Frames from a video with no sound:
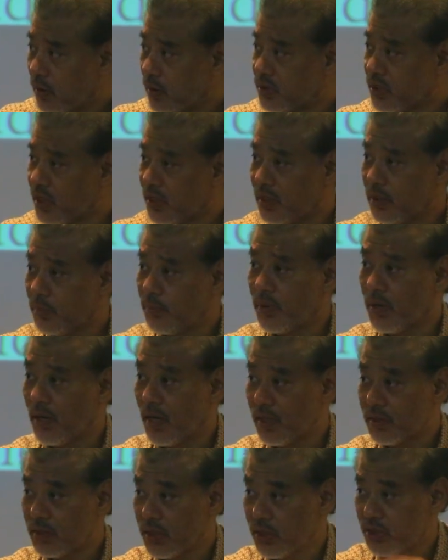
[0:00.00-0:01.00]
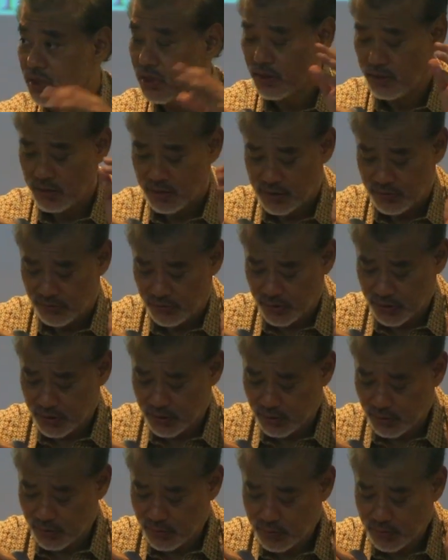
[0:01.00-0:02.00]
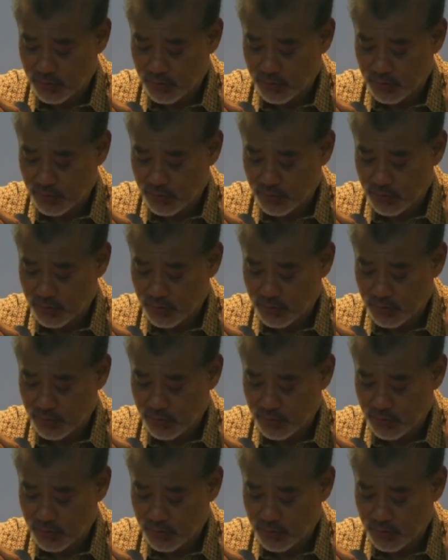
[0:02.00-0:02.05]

trade liberalization in Africa.